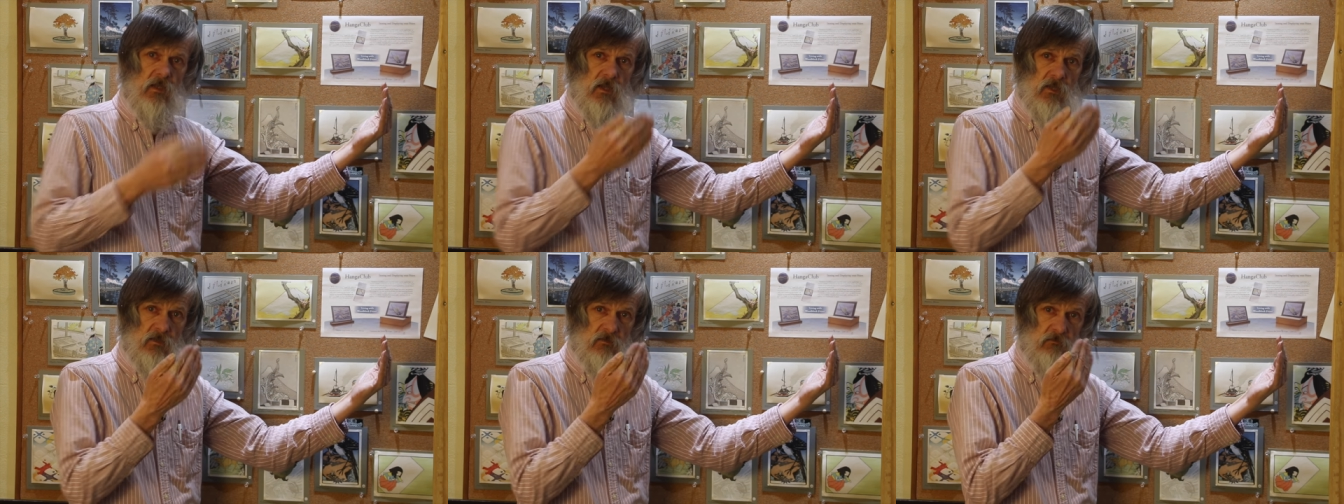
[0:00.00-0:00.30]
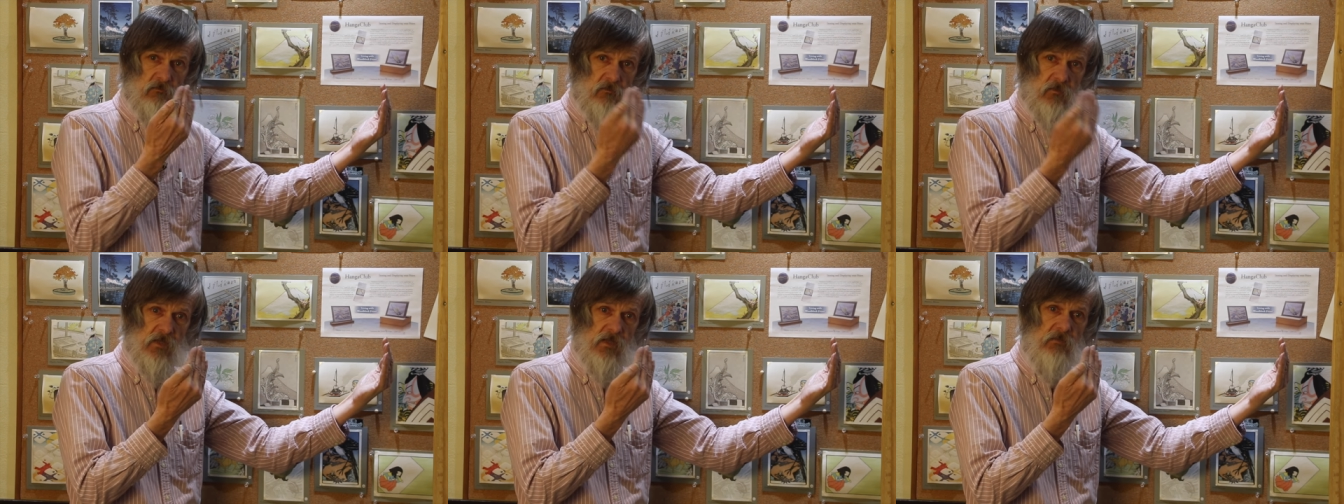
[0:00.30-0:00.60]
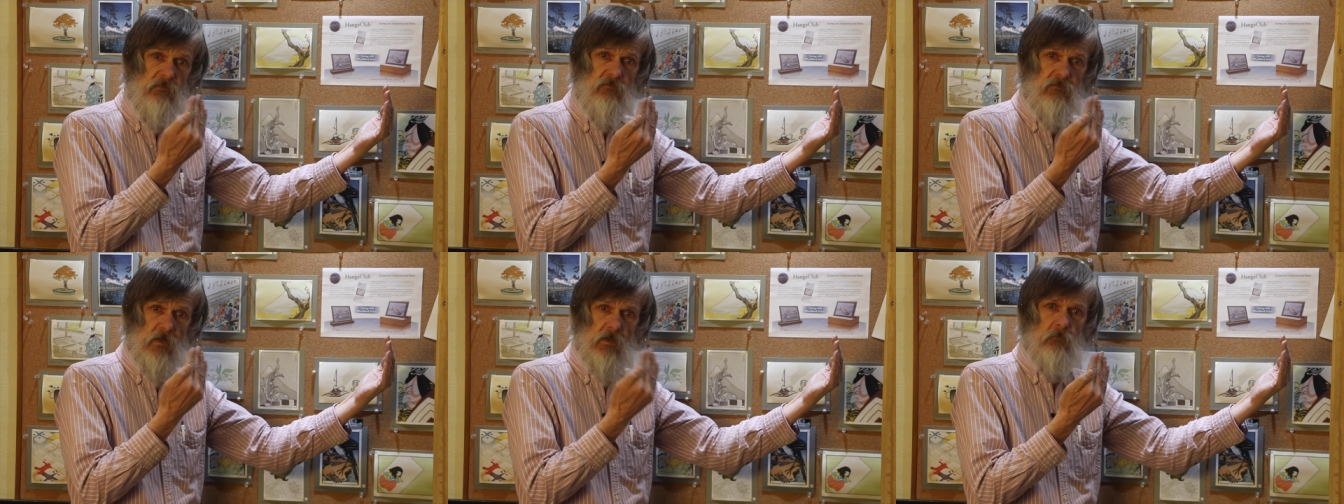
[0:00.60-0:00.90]
and the very
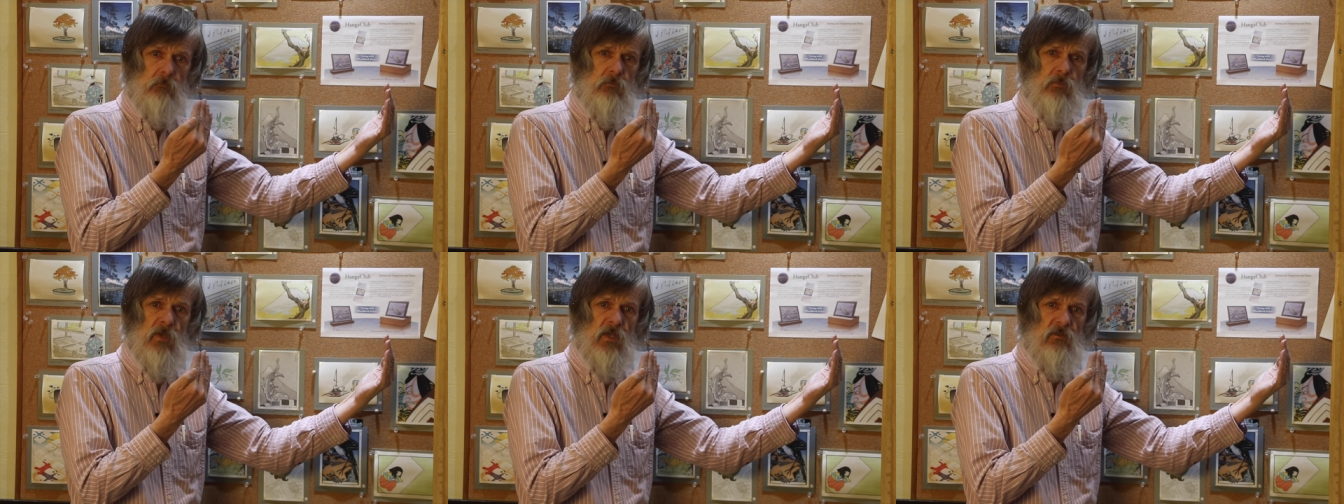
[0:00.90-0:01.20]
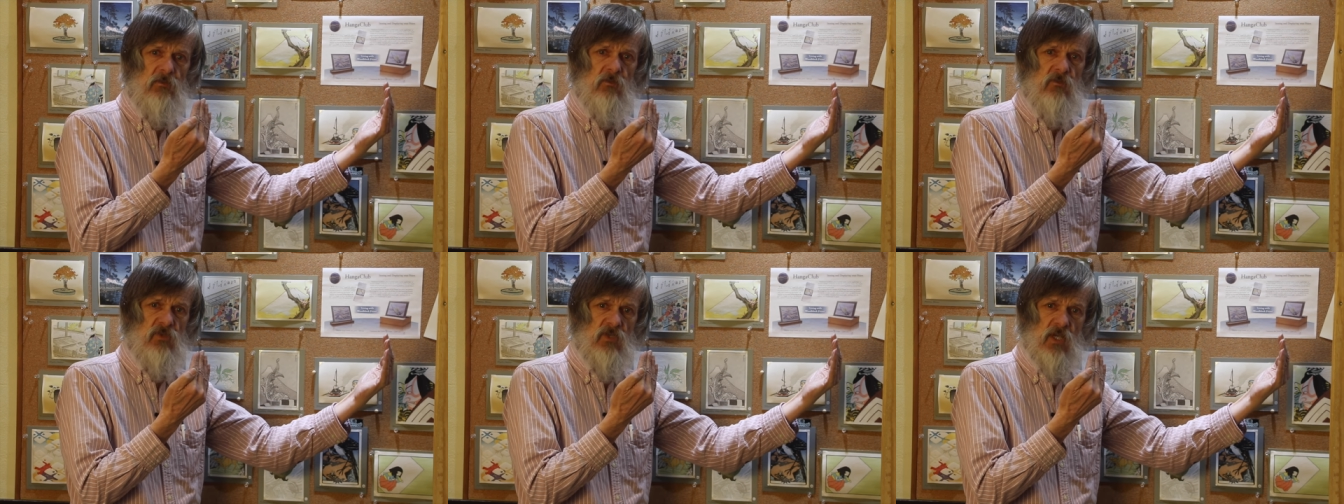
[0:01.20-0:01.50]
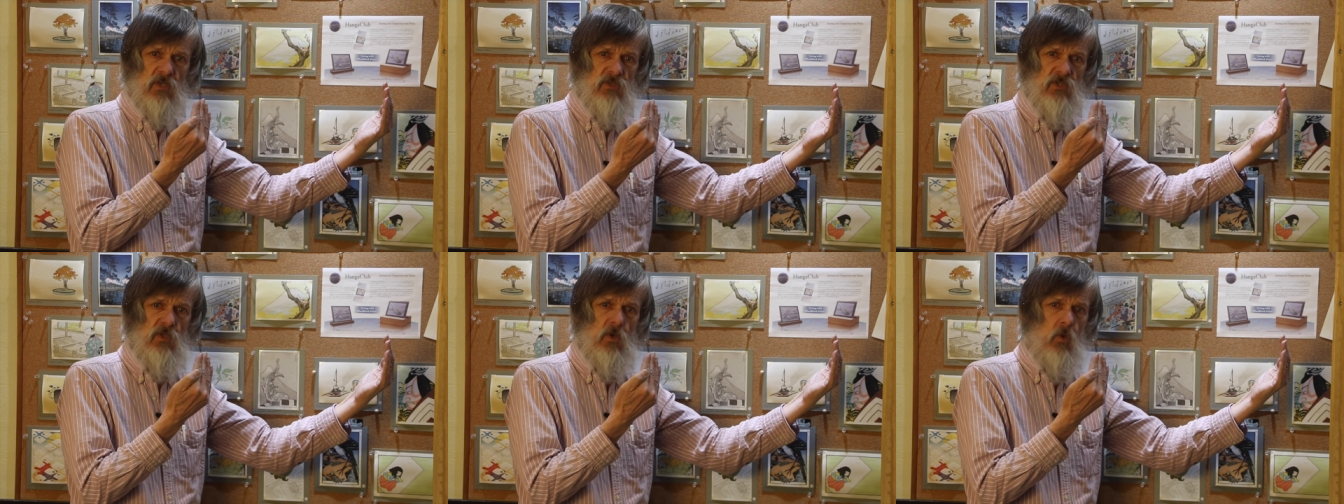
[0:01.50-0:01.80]
front-present
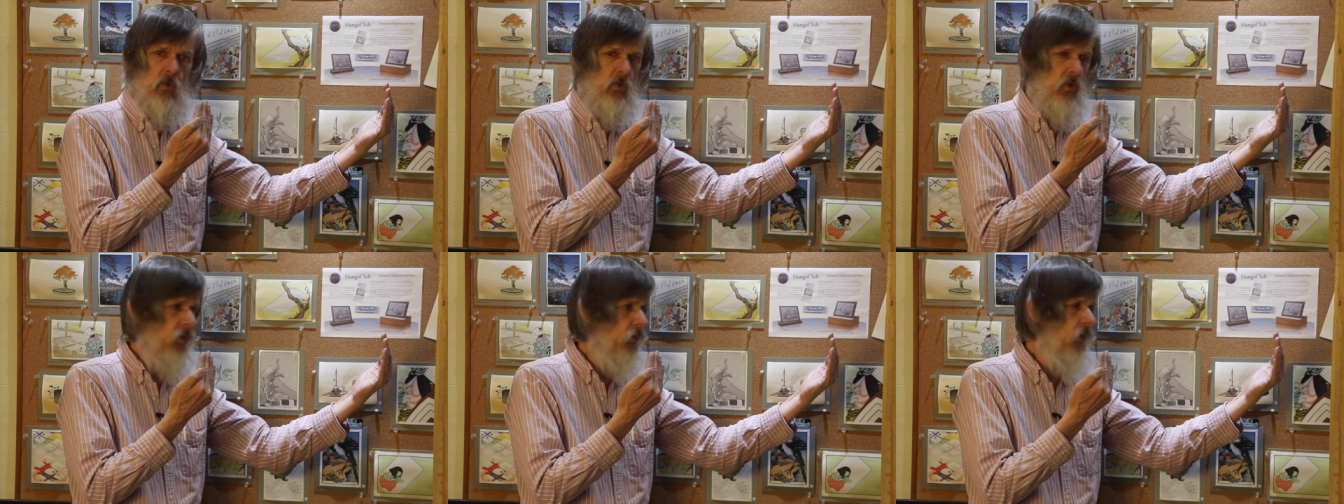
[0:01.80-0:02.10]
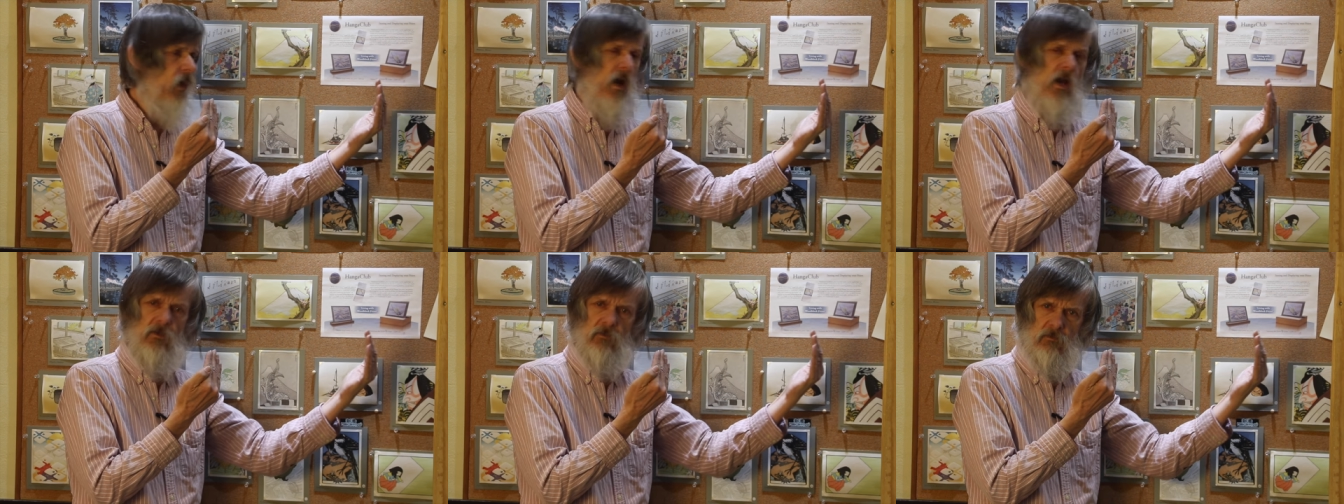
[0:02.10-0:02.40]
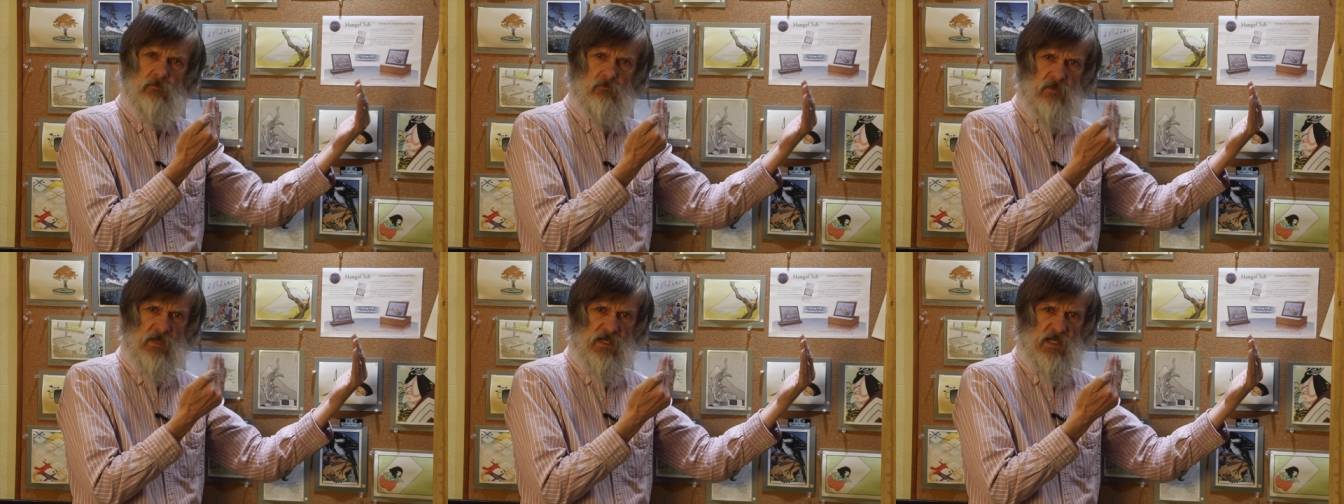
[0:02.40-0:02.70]
shachihoko,
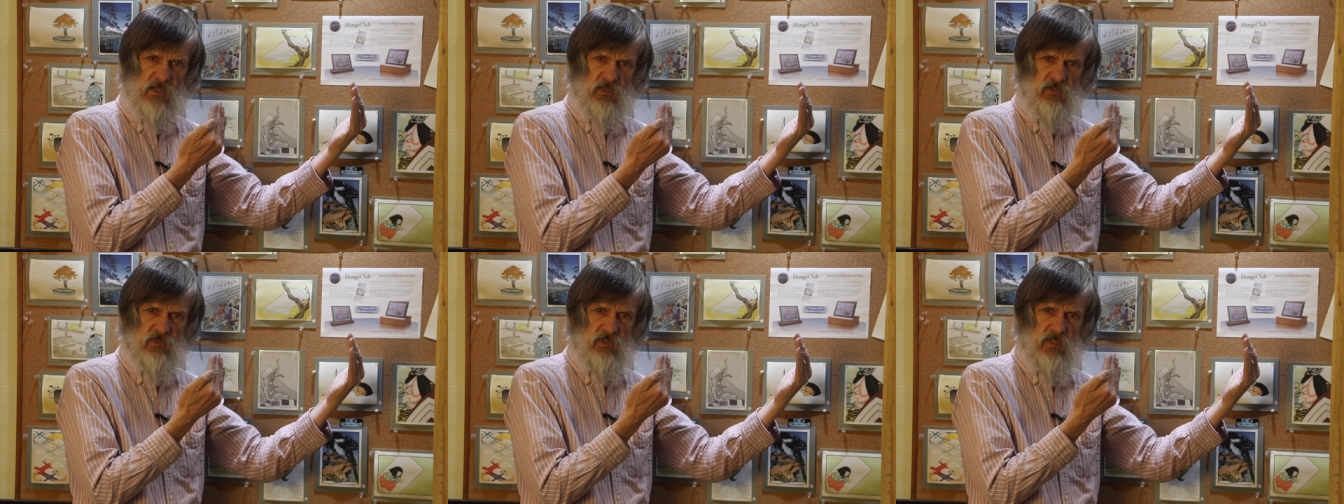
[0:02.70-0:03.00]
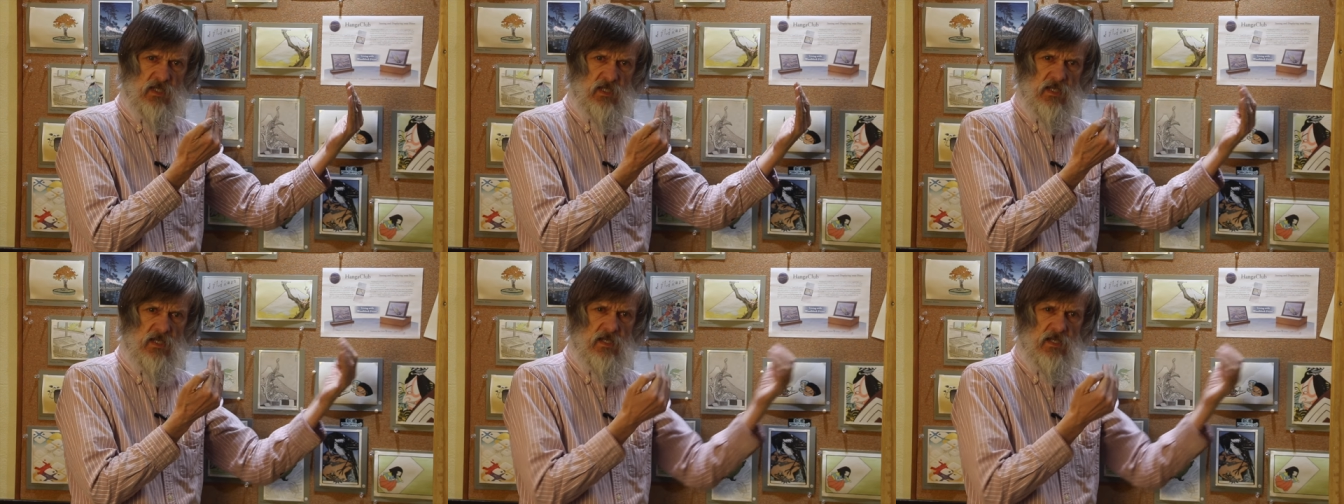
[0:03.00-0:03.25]
are arranged.